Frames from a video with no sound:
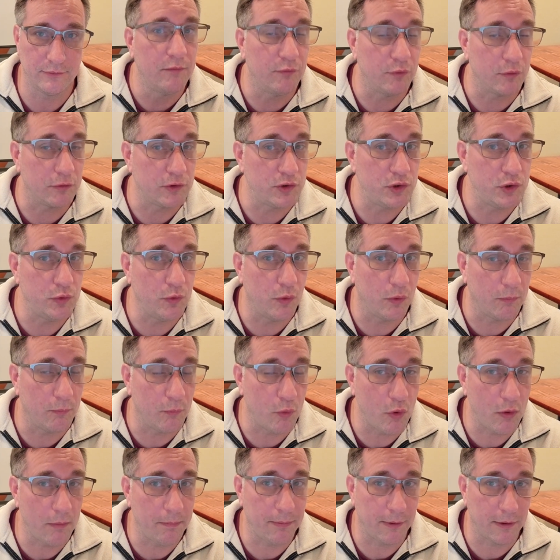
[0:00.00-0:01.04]
For two or
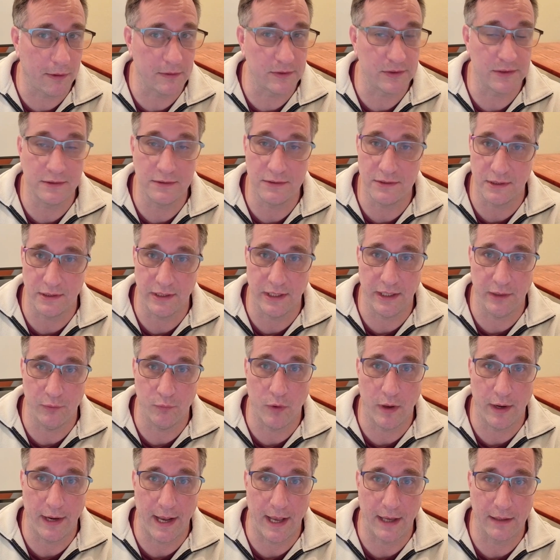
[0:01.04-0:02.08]
more persons in any
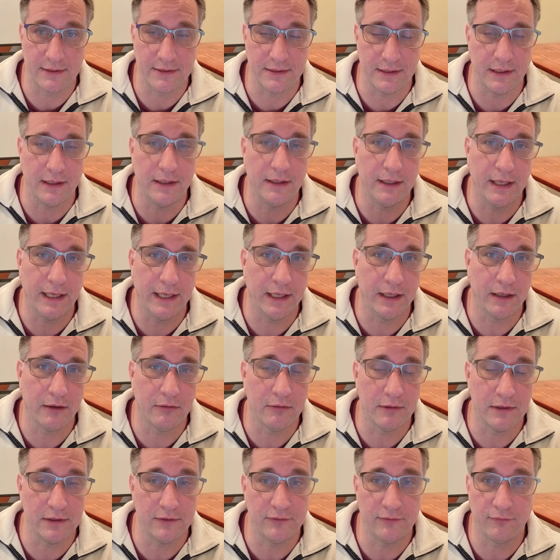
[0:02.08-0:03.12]
one accident
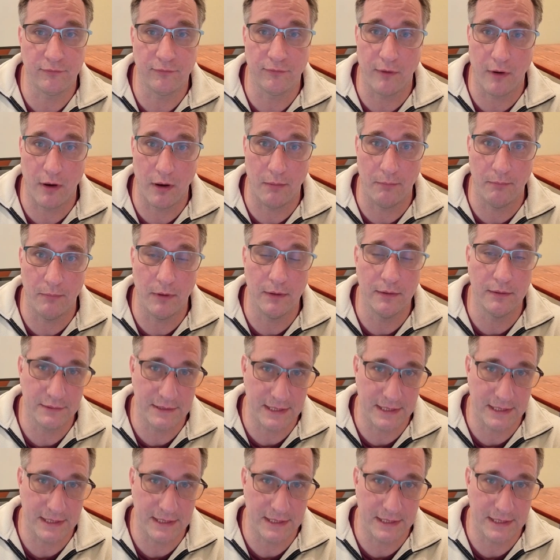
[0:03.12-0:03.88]
increased from